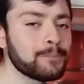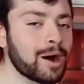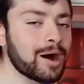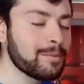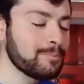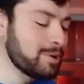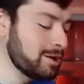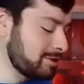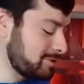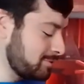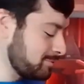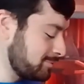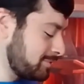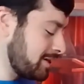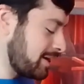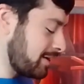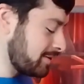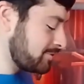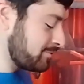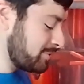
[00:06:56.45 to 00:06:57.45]
my personal
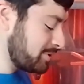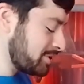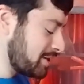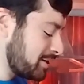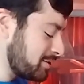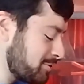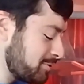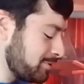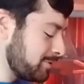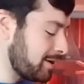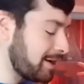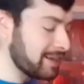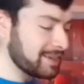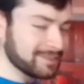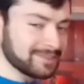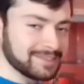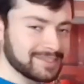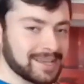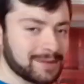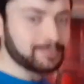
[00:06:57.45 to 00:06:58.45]
touch, which I do
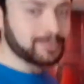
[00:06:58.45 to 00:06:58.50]
like the